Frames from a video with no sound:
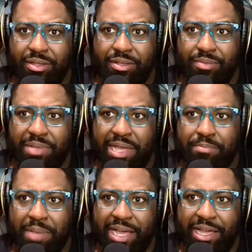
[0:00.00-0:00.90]

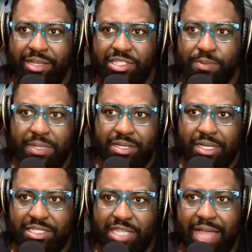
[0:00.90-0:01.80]
played by
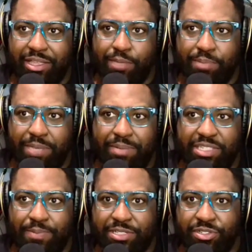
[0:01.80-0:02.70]

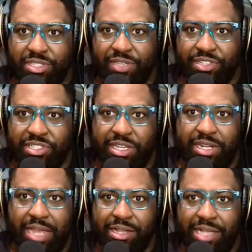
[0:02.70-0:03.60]
Spencer
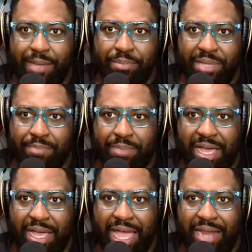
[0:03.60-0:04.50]
Stevenson and Clem played
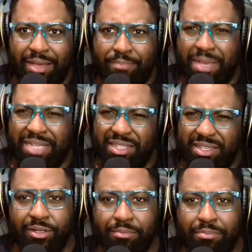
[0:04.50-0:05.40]
by Anna
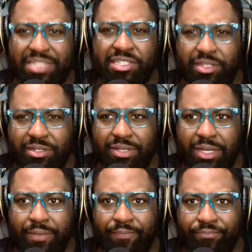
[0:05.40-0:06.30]
Besler.
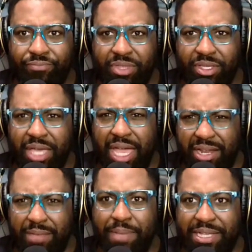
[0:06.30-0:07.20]

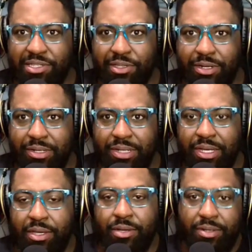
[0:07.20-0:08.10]
Anna Besler.
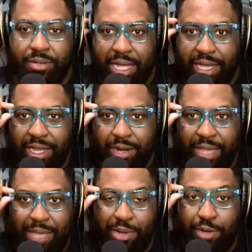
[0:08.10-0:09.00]
Wow, I gotta
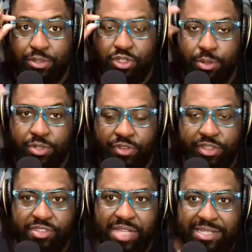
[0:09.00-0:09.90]
get better prescription for
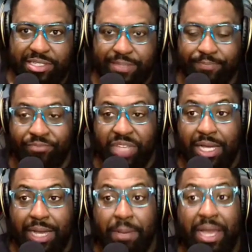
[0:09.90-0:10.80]
these glasses.
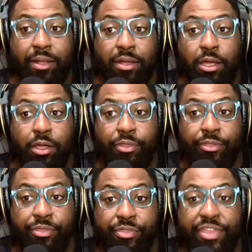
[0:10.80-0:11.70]
But
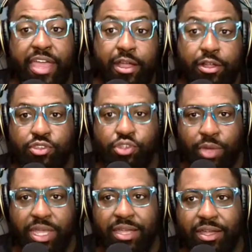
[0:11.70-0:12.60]
they're
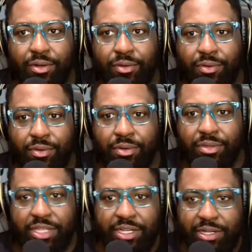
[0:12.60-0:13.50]
doing
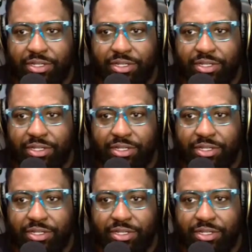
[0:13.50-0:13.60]
the